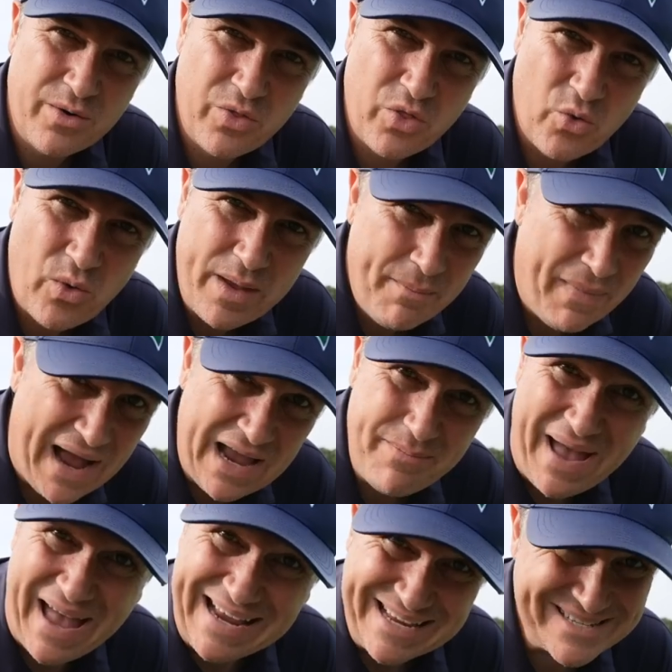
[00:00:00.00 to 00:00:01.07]
the way my
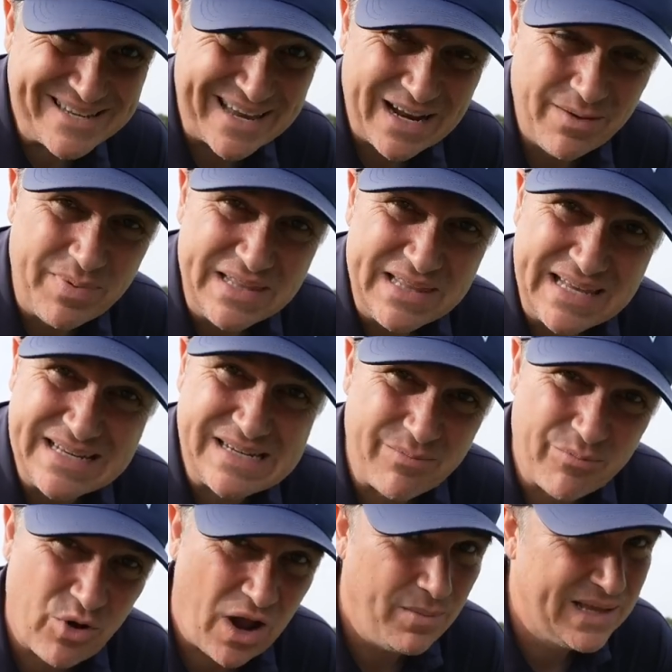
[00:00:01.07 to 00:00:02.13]
bag is set up at least,
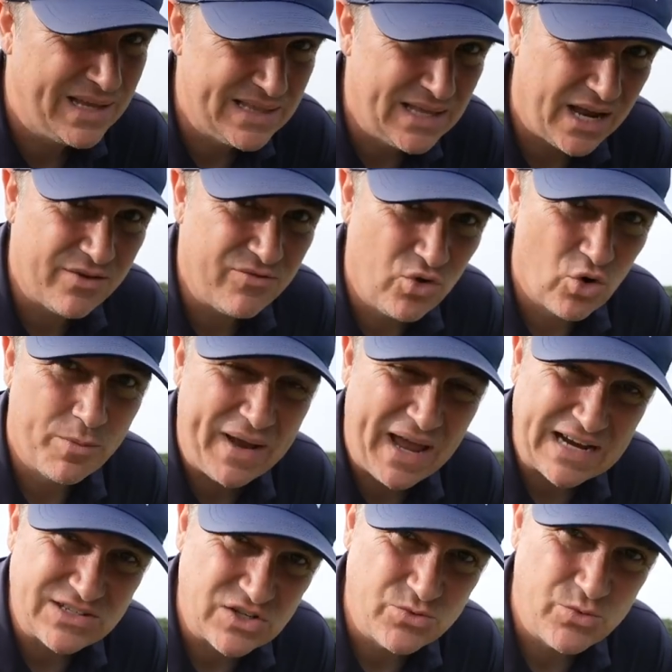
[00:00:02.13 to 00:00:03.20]
and probably a lot of your
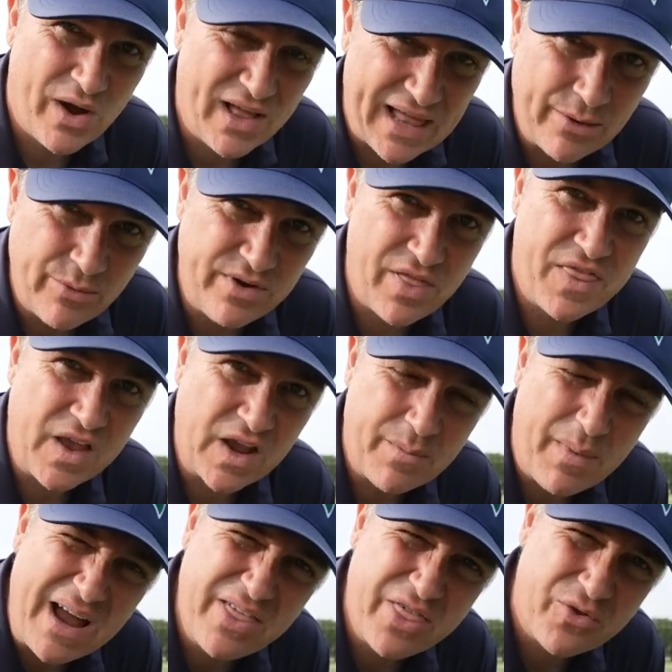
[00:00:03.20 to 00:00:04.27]
bags as well, I would think.
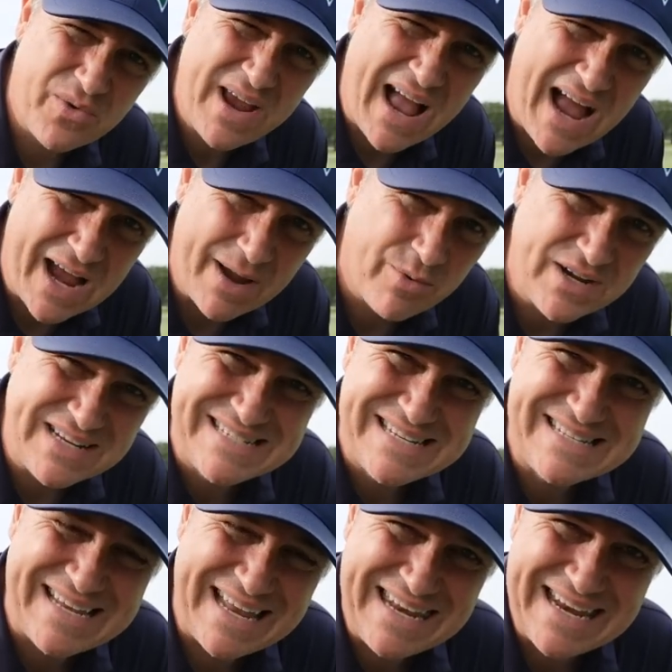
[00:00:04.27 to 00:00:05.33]
My three hybrid
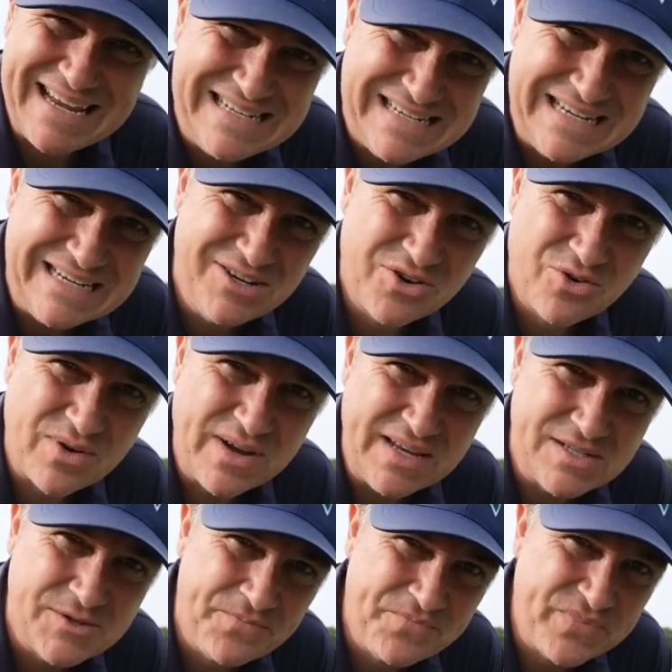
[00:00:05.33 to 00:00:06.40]
sits at nineteen
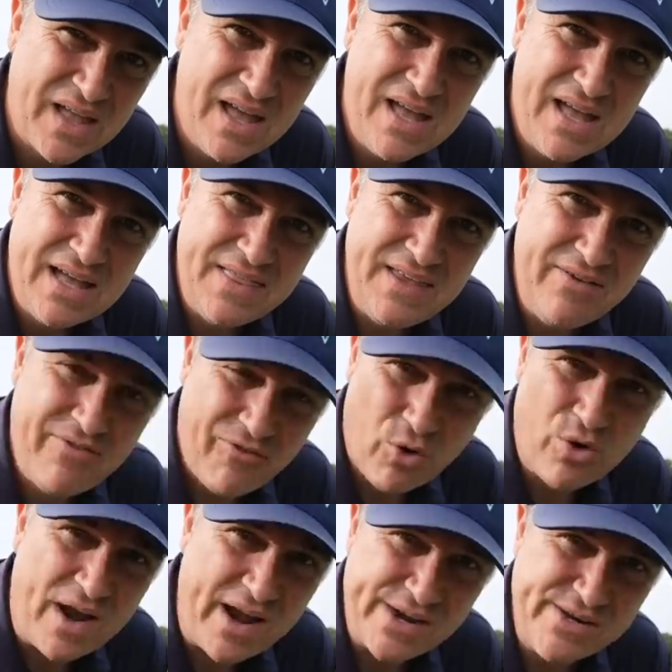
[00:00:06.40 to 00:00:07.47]
degrees. The
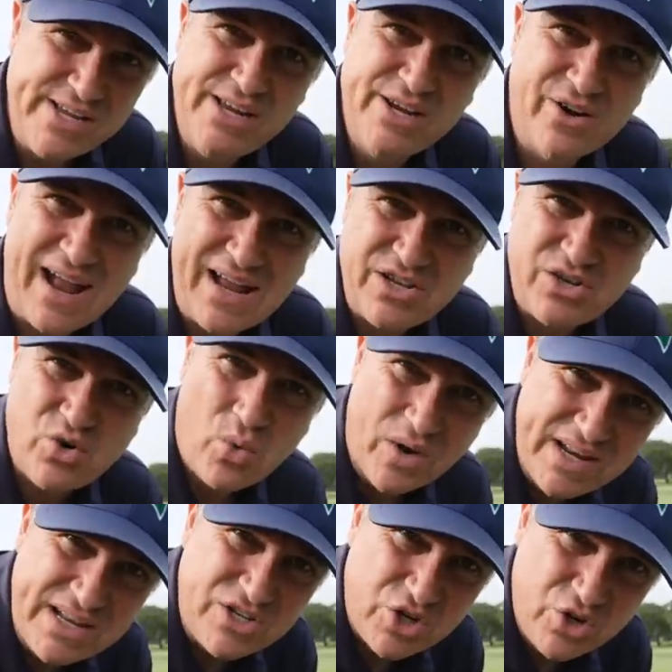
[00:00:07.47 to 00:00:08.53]
four iron here at
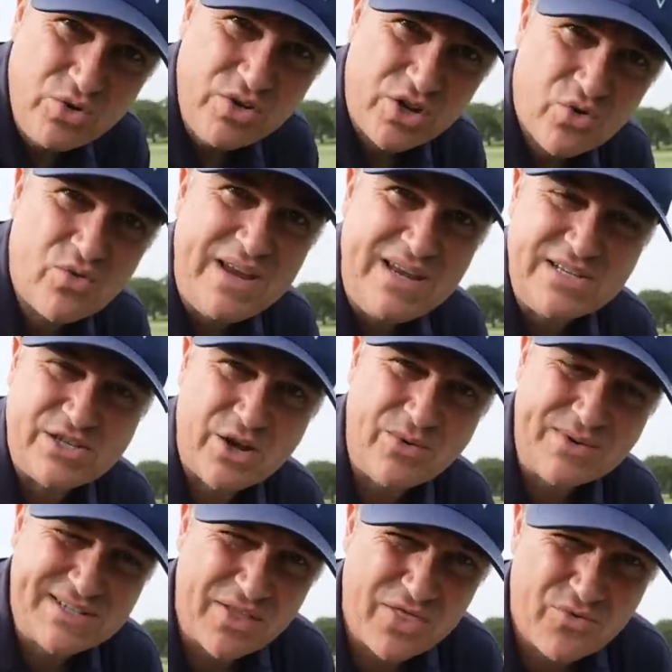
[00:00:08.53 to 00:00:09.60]
twenty-two degrees, so
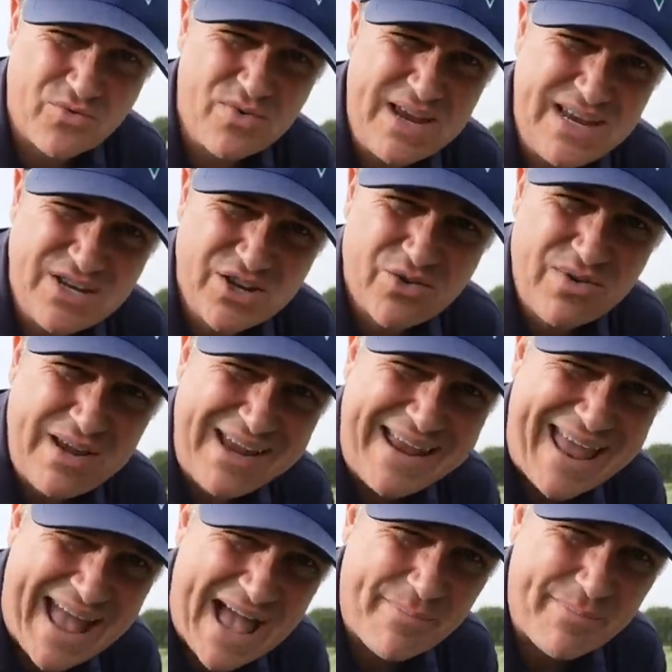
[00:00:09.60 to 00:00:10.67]
it's a three degree
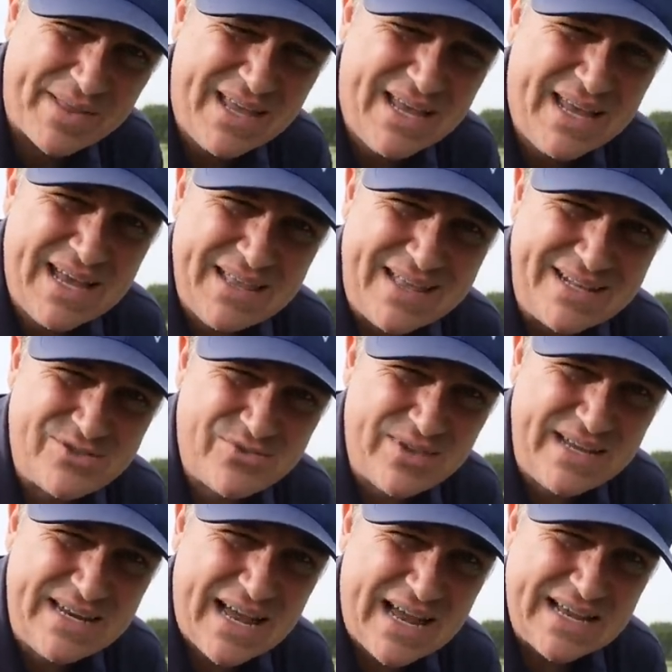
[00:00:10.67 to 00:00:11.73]
gap. That's
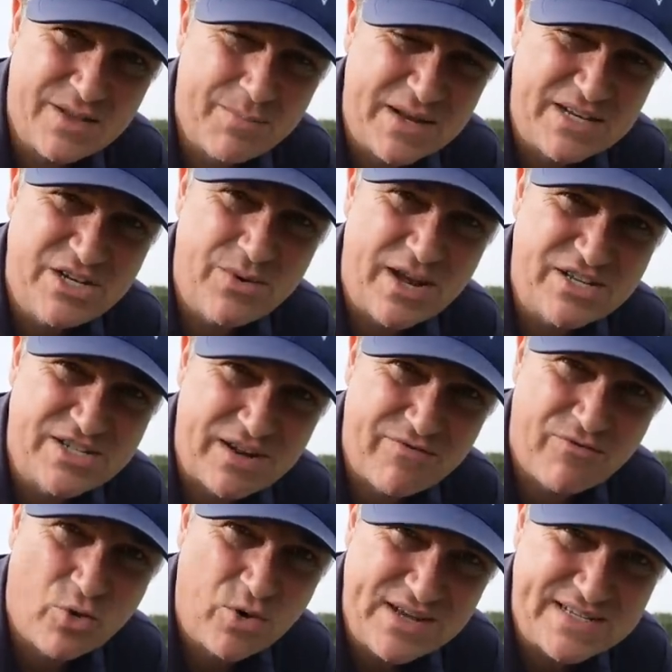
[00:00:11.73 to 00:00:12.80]
really nice. The pitching wedge is at
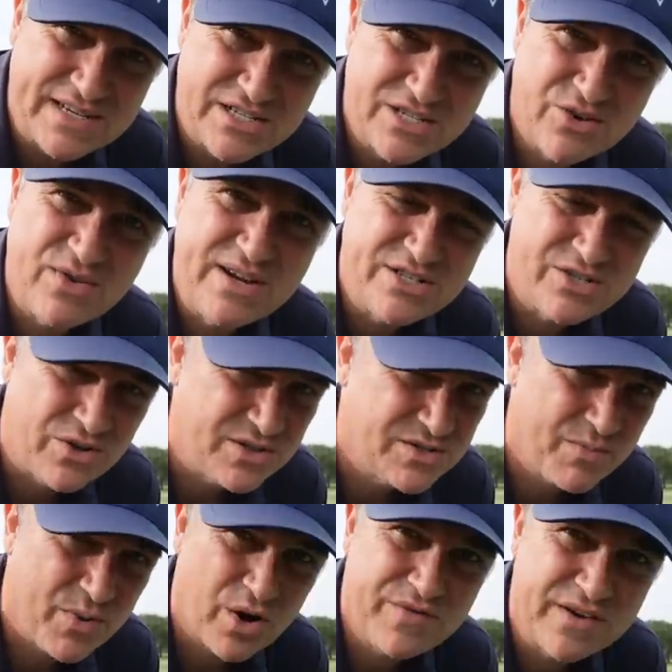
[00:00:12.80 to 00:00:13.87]
forty-six degrees, so it's
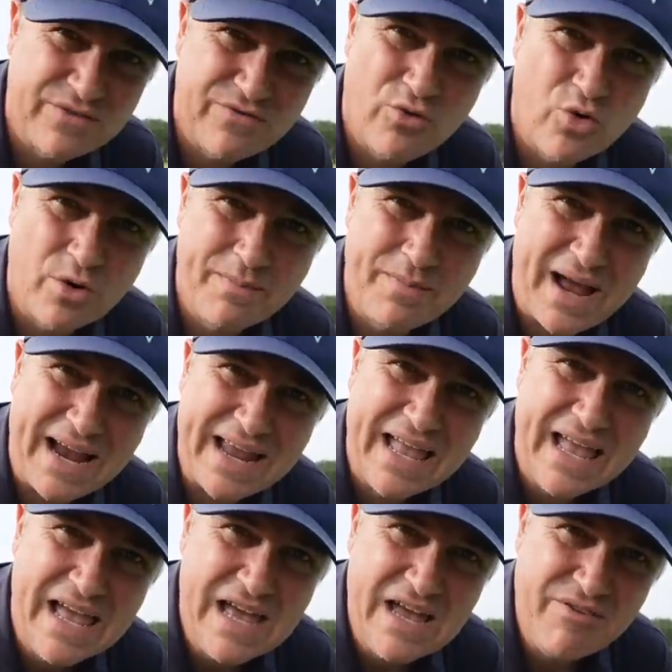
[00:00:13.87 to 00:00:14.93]
perfect for my
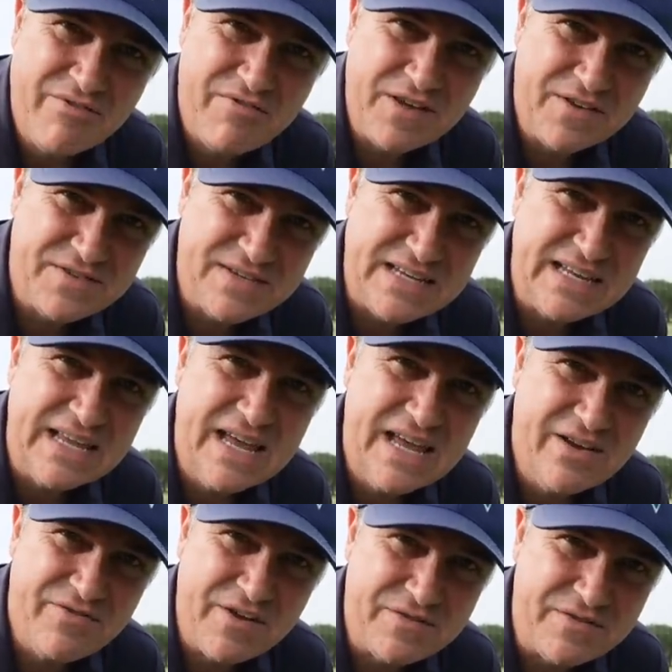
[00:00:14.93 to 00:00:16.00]
fifty,
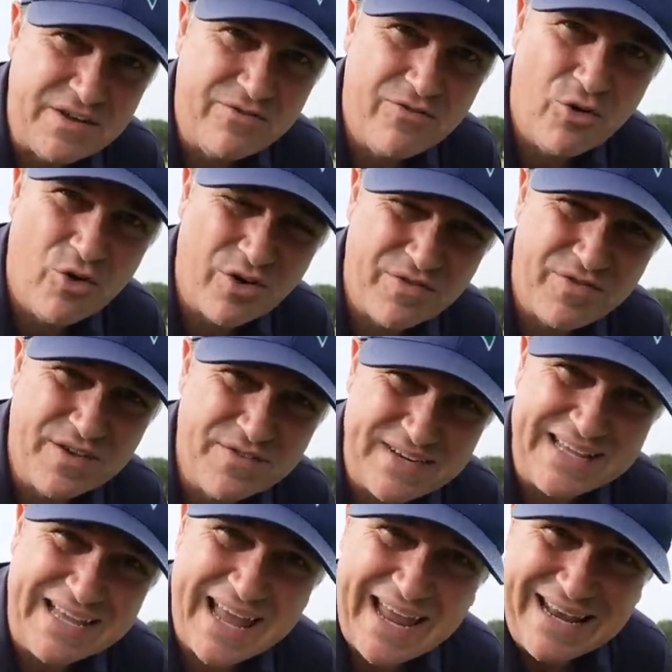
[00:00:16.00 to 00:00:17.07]
fifty-four,
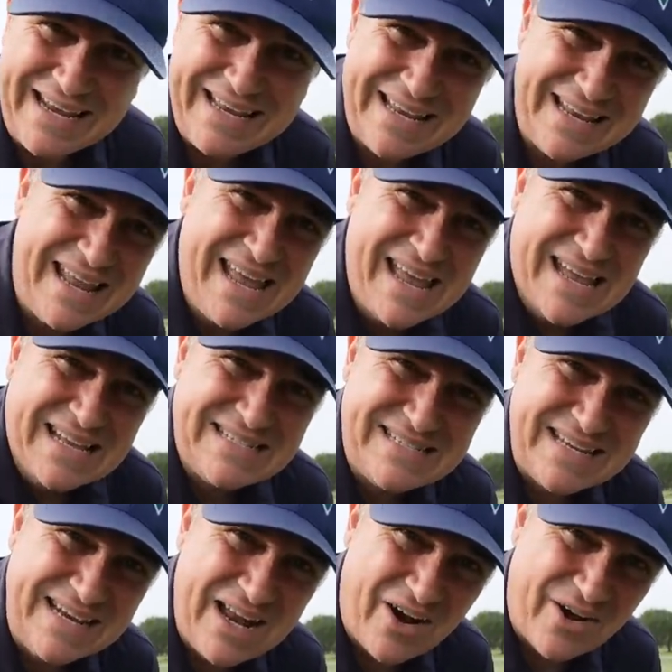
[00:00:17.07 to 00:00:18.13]
fifty-eight
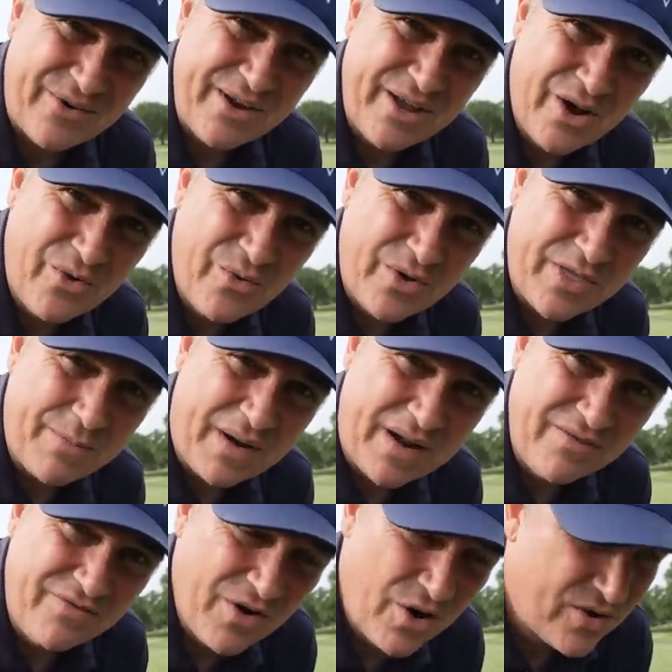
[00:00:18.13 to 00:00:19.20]
scenario with
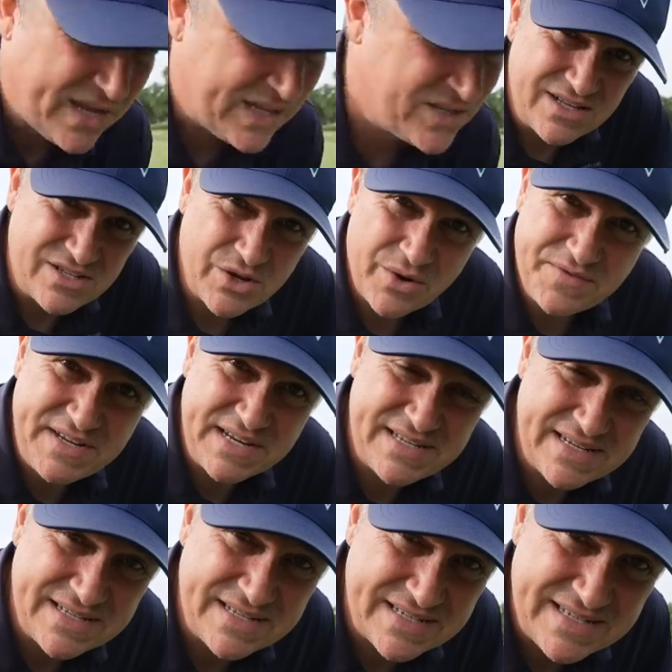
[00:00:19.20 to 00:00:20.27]
my Vokies. So if
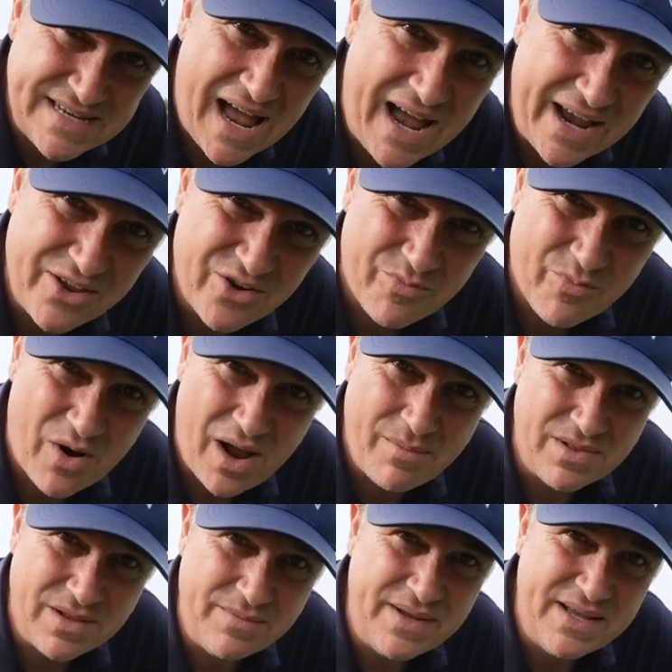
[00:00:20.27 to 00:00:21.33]
distance is not your
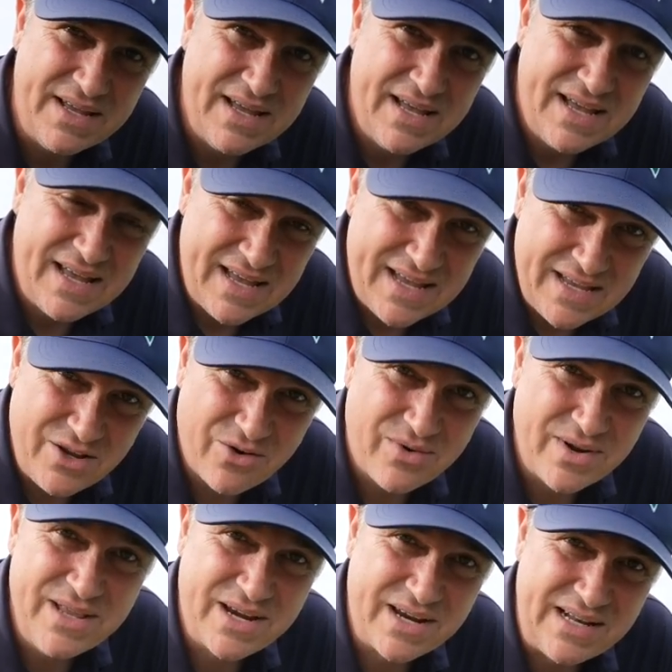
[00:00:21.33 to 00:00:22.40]
problem, you're
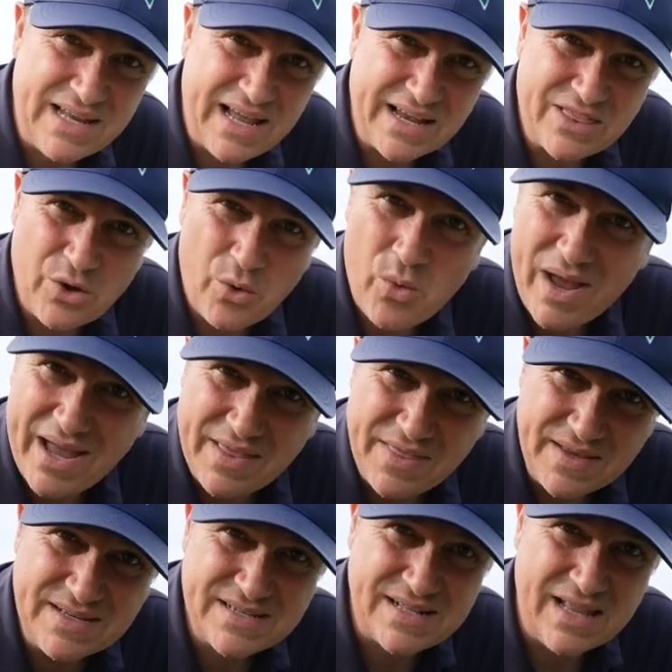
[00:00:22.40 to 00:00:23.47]
really gonna like the way
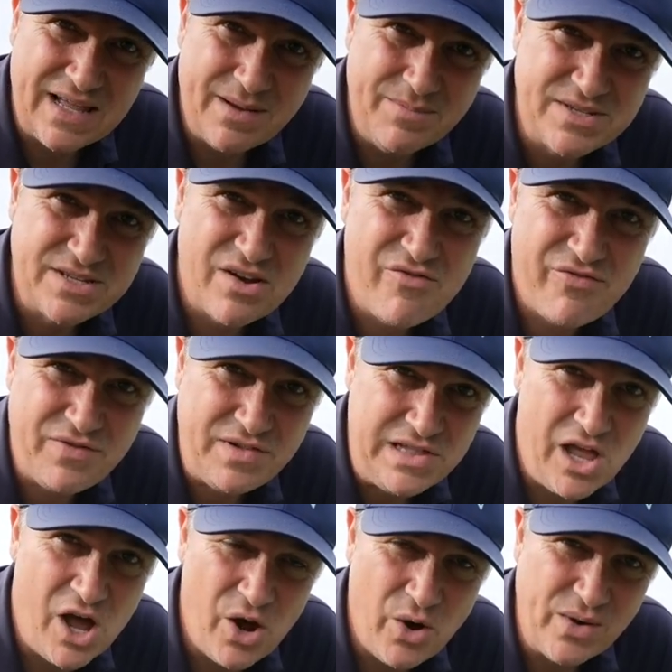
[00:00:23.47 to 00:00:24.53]
these clubs
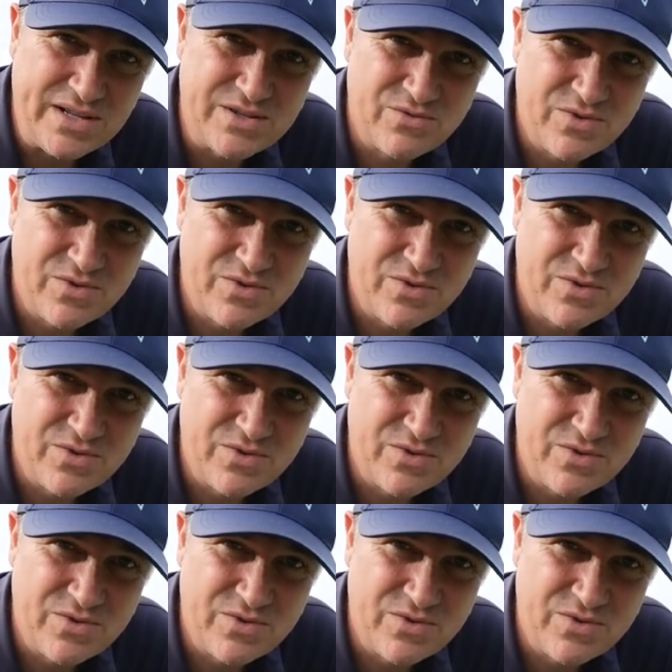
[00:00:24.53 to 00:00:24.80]
flow. It's